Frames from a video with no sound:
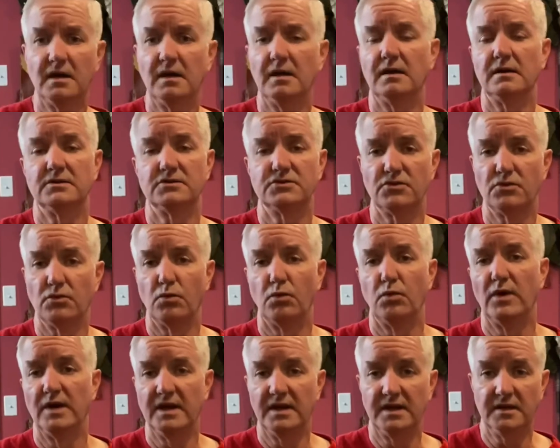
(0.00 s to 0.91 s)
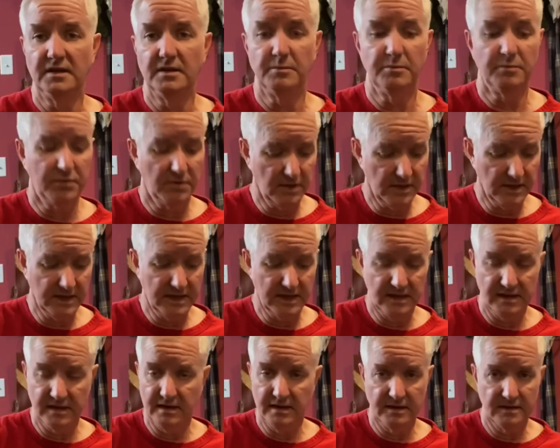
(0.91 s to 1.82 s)
so the way you
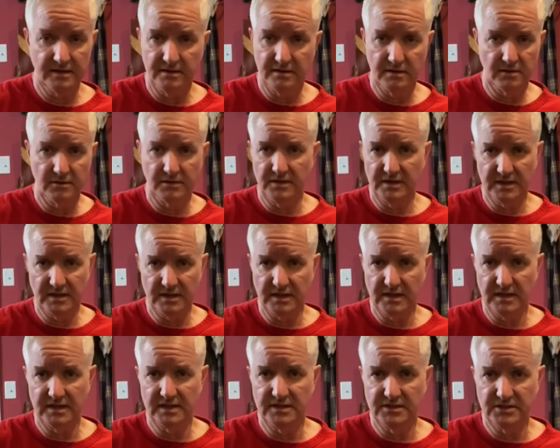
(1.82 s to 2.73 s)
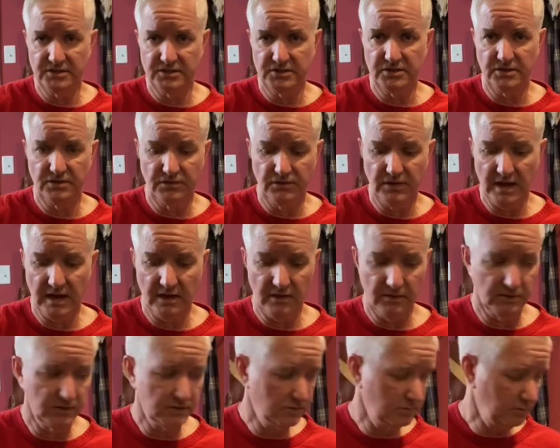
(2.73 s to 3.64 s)
play, you get the gist of how
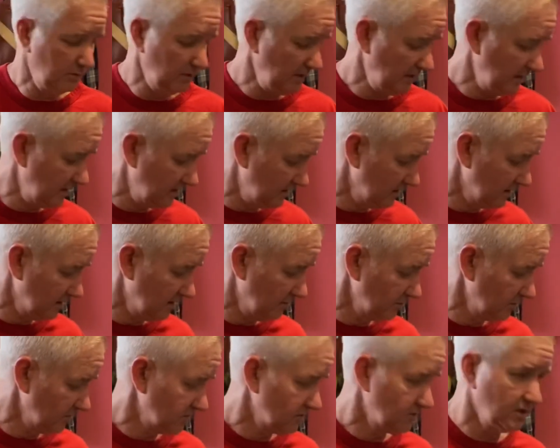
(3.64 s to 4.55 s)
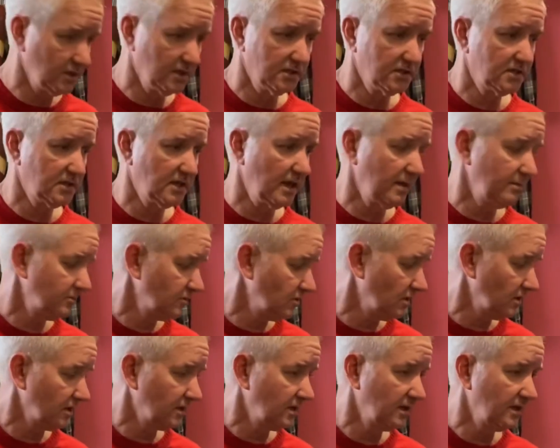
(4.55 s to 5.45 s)
it's played, and I'm just gonna stop
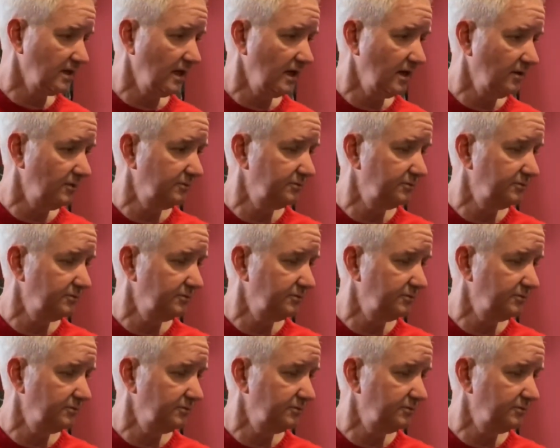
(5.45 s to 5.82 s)
talking now.